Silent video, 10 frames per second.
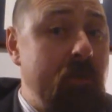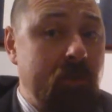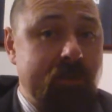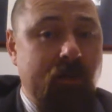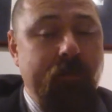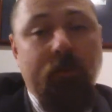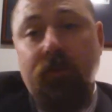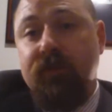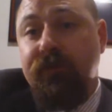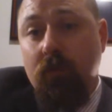military member
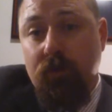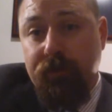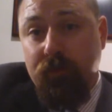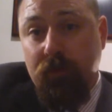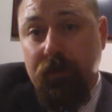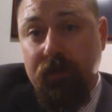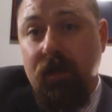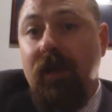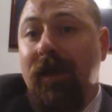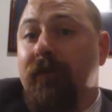that's forward deployed,
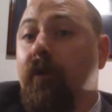and the